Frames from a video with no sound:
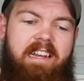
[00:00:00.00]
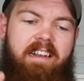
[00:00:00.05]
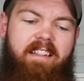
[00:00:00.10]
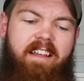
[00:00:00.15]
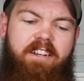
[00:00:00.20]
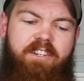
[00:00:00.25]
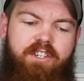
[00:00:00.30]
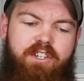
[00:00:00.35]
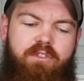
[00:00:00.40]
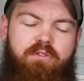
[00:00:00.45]
it
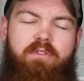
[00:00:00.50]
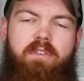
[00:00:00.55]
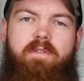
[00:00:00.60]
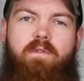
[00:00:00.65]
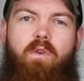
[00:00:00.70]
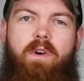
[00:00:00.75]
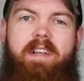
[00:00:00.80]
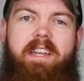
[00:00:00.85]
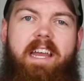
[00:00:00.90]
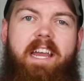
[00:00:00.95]
allows you to
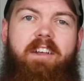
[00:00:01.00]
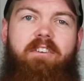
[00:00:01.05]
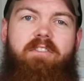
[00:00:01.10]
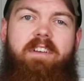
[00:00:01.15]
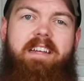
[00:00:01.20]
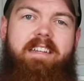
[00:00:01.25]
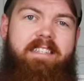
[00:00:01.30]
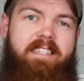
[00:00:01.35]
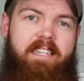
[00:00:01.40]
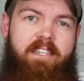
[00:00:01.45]
avoid
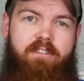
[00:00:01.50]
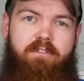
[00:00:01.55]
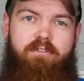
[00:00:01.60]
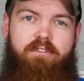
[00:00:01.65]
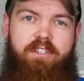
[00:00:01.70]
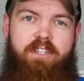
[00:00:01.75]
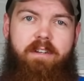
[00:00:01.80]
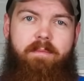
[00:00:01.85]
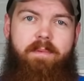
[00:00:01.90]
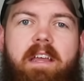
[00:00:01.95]
internet
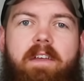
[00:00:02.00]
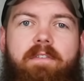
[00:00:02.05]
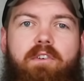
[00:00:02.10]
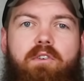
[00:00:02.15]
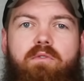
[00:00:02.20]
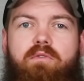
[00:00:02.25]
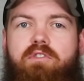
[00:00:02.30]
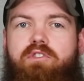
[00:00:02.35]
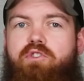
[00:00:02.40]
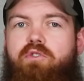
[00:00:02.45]
censorship. If
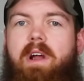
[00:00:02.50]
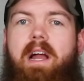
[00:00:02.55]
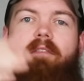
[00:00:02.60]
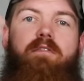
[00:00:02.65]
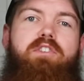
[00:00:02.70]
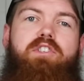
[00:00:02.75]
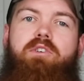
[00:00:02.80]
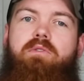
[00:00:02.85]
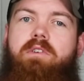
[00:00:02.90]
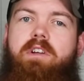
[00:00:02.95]
you
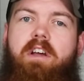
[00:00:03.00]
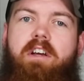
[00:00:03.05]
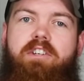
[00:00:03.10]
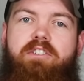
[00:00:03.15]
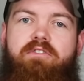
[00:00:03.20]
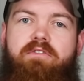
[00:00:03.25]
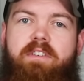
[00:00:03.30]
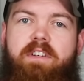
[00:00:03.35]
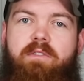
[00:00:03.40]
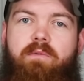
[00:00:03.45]
travel to a
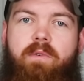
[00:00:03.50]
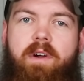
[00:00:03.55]
country